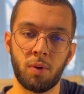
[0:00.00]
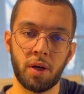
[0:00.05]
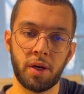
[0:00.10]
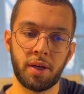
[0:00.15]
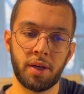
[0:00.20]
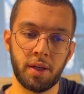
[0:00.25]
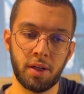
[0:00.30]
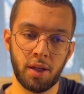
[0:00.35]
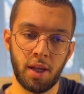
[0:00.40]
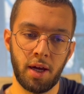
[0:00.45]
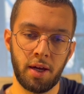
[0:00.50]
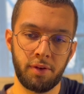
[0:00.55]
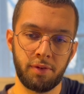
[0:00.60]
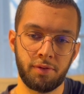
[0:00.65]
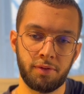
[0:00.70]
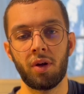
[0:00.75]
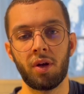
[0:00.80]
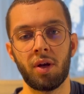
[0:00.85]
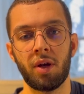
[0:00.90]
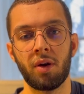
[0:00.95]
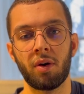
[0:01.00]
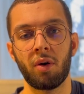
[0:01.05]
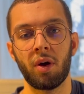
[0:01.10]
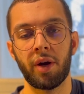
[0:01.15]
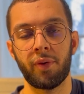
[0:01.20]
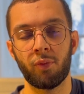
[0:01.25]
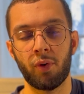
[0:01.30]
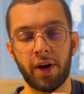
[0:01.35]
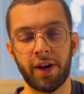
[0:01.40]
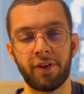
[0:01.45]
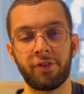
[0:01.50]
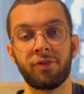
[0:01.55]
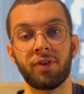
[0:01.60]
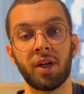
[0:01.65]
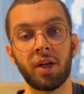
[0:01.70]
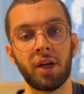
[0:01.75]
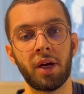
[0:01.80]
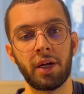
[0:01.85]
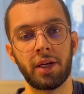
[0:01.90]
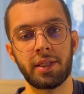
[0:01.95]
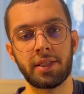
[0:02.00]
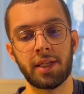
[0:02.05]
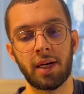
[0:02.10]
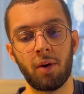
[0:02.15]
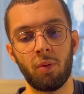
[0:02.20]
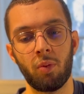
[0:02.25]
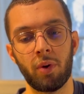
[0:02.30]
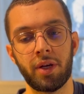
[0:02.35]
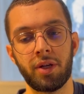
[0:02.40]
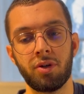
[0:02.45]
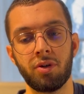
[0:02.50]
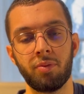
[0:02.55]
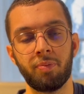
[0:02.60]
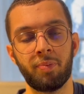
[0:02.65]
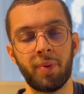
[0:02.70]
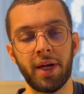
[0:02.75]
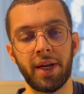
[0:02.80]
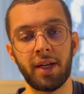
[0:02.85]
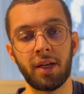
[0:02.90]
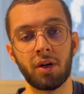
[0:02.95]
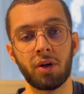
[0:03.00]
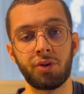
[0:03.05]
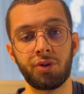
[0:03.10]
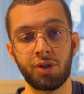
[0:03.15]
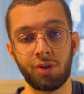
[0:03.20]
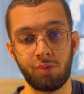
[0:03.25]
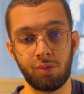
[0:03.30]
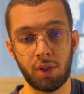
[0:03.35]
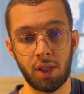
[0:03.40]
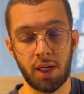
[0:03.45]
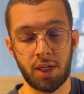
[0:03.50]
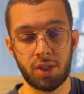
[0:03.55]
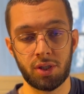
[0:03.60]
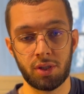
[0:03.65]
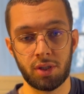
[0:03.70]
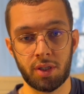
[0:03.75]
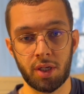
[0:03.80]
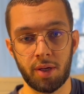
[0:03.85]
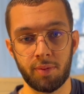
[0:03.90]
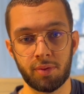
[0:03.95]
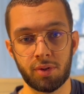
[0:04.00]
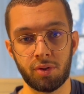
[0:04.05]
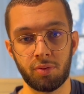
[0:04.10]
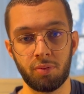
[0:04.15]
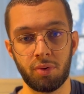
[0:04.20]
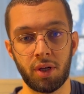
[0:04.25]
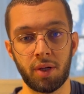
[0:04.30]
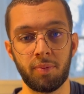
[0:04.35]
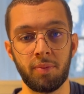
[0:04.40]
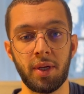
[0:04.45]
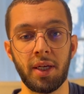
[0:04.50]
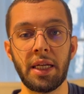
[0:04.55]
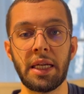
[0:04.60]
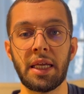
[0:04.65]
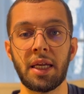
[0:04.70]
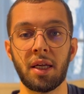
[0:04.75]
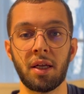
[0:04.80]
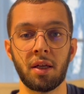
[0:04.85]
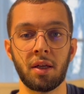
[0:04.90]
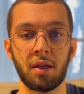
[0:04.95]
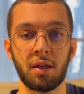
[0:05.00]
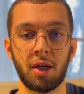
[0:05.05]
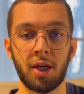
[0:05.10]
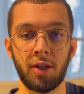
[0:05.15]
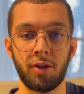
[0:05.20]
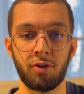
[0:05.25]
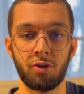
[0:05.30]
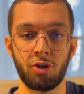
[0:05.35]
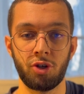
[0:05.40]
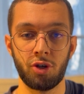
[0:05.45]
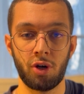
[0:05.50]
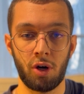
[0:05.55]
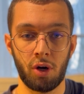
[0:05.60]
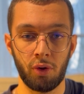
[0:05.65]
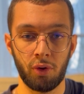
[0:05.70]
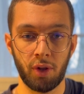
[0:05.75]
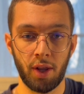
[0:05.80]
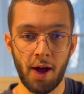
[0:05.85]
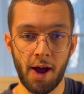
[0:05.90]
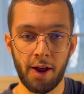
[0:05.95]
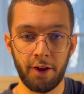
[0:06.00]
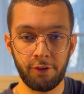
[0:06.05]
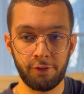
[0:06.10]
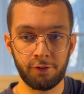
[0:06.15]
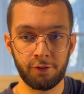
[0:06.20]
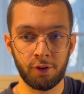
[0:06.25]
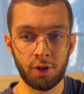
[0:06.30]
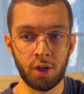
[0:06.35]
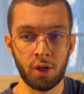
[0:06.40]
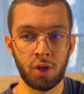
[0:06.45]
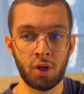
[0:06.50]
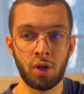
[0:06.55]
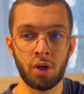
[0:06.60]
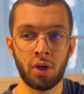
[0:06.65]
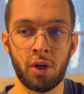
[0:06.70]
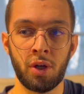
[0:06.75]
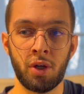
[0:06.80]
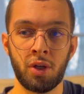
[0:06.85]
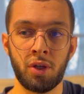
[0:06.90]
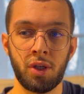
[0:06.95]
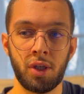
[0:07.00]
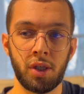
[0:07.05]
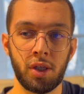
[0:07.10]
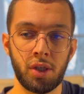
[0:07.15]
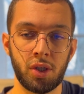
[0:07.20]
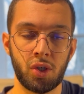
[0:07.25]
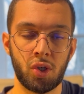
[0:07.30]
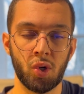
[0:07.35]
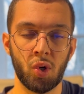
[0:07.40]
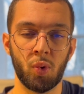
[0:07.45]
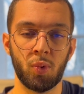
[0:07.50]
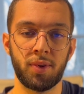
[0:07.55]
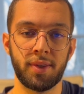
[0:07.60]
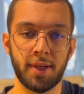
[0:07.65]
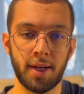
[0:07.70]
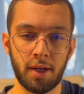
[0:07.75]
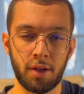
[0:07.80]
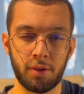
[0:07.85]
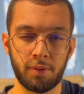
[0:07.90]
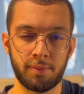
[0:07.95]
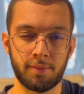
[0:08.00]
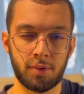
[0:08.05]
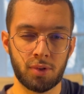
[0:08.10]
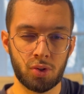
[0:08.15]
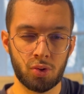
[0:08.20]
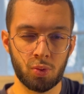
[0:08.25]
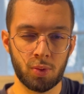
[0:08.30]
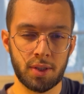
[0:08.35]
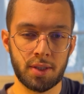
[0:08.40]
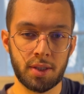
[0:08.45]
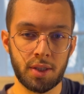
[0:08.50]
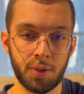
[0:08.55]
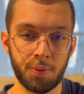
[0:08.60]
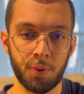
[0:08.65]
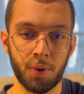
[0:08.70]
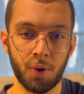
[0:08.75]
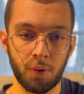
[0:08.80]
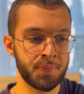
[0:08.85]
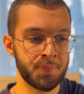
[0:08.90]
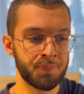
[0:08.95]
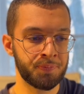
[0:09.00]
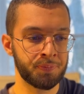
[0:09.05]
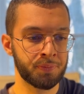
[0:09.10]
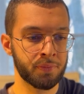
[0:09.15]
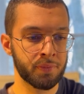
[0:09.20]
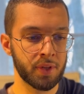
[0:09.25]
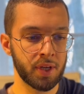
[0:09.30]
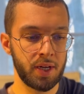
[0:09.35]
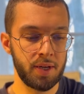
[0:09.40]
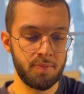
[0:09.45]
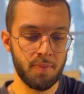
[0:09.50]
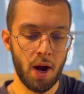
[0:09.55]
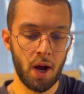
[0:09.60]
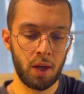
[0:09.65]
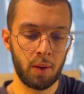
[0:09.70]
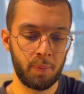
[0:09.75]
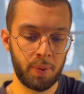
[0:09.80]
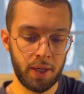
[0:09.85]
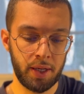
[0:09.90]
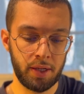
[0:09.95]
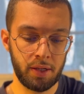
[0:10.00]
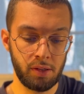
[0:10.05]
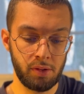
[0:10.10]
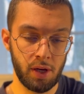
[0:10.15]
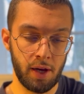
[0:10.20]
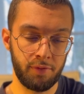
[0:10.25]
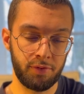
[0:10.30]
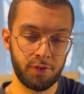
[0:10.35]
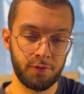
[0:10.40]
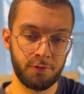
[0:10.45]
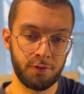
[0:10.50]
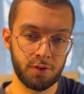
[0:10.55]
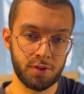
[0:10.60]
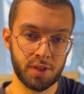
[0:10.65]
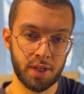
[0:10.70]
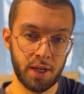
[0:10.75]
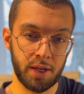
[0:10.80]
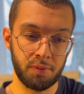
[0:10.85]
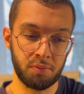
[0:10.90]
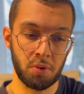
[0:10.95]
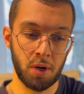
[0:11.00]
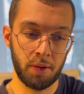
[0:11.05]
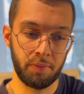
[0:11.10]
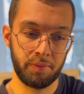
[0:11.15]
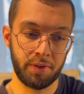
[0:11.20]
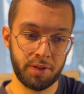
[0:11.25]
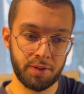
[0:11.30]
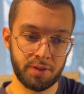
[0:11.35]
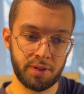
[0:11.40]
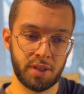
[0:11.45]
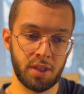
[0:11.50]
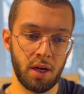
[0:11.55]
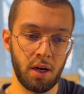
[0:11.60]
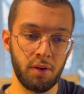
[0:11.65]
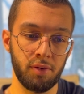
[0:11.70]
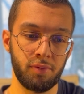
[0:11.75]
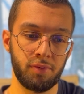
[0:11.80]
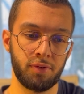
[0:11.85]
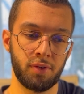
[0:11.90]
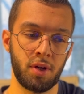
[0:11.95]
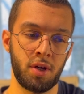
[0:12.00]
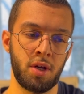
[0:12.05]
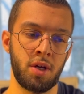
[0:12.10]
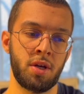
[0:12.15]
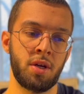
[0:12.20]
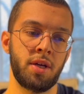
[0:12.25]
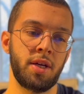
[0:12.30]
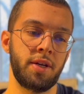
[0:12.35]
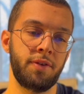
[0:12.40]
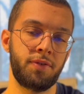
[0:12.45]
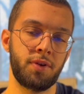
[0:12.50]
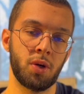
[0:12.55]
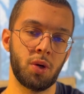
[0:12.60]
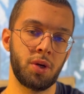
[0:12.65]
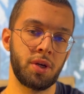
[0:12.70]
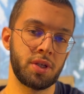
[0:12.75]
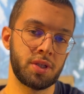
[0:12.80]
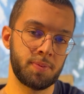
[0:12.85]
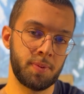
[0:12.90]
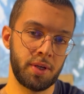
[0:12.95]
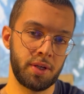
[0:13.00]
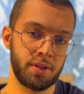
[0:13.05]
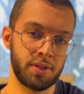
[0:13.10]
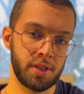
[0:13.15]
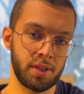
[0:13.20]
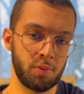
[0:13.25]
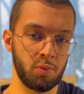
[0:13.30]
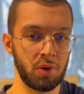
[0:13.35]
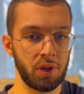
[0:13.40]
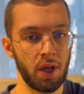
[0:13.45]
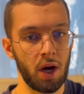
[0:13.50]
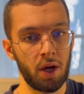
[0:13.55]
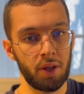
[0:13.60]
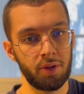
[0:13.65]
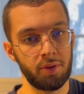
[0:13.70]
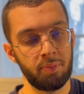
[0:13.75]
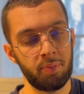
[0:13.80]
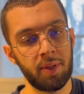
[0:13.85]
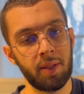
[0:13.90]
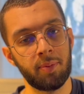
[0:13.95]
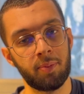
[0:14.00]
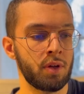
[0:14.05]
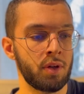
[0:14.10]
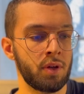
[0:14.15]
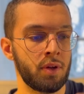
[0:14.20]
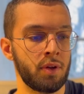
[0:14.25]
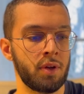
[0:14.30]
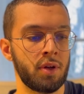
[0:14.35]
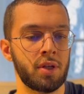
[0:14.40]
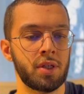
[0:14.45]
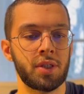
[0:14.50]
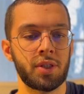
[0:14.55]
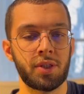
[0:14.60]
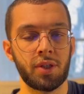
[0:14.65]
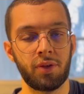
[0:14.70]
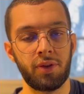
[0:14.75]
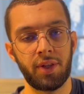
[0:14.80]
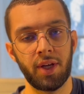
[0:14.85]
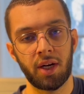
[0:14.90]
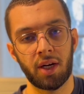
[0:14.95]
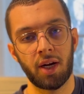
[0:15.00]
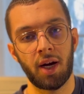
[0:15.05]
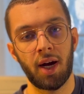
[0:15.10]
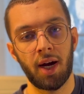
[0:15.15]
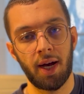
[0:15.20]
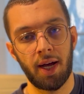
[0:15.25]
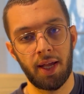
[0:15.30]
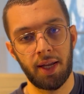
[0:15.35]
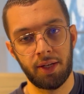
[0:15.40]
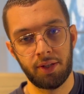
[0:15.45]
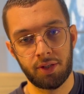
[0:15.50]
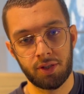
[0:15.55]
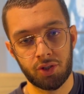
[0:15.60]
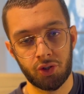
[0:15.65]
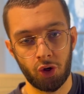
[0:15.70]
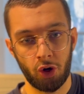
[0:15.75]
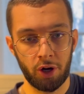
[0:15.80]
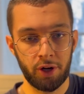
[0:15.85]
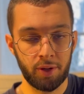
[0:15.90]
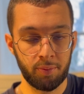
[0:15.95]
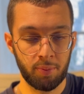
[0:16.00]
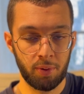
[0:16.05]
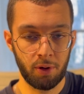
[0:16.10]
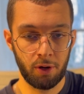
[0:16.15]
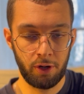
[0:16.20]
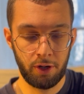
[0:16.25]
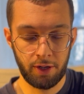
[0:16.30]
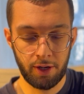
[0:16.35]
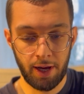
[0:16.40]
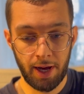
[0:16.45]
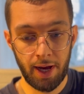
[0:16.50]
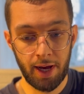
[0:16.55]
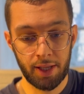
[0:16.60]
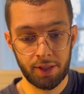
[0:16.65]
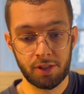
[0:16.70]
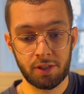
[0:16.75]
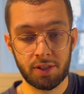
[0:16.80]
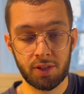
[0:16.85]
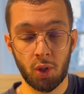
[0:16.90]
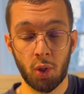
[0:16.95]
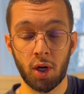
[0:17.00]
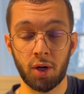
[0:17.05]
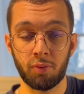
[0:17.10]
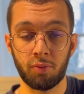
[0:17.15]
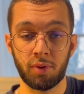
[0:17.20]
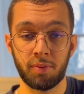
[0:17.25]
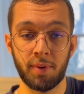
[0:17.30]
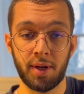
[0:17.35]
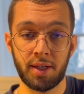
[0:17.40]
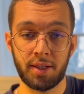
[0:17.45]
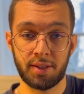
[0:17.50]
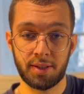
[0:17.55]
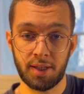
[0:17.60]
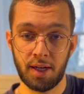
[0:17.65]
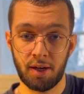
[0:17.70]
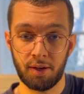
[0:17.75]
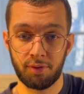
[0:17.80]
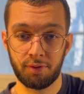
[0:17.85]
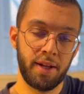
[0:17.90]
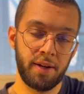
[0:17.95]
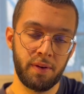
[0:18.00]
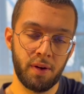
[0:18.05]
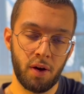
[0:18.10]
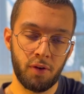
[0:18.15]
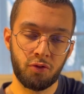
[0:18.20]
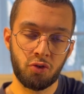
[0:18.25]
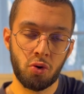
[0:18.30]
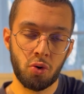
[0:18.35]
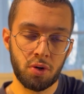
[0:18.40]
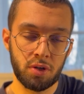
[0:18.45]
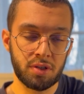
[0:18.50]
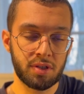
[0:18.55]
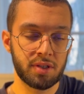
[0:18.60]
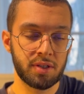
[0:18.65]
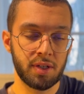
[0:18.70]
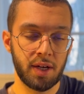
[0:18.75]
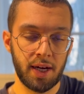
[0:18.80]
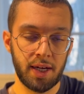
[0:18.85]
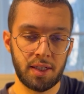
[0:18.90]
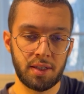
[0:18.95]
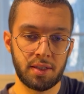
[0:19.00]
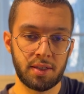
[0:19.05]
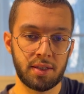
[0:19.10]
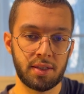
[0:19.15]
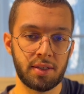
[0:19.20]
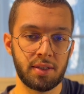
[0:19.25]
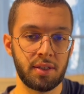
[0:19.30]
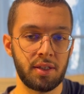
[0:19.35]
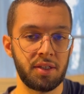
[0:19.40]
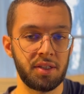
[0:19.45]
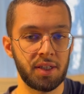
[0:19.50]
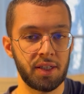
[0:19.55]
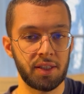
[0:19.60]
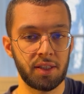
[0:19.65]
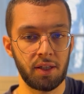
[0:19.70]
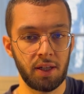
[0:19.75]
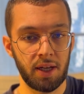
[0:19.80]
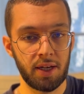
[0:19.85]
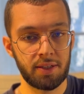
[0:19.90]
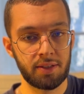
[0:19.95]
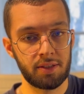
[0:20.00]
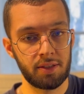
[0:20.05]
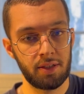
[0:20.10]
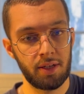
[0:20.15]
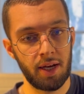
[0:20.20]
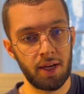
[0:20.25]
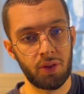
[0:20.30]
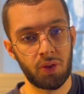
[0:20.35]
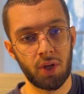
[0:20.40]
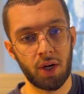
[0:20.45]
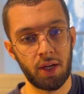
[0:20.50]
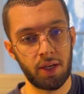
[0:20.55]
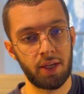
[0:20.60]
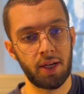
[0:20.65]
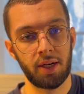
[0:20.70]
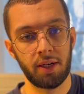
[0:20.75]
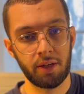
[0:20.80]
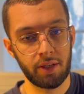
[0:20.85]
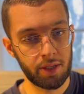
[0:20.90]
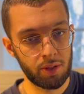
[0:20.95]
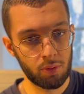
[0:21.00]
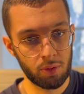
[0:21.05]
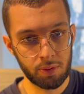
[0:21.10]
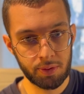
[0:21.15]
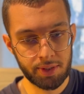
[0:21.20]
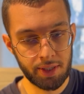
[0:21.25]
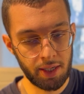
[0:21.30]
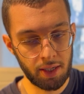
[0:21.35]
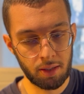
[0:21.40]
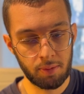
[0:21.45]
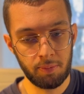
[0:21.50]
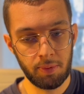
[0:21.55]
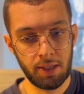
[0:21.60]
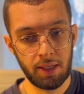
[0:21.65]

life. And what I found out is that when you're betting on your relationships to bring meaning into your own life, you go down a twisty road. In my opinion, you have to first get it right with yourself if you want to experience it with other people. So there had the starting point. I had to start with myself. Of course, as an adolescent, I thought that it would take me,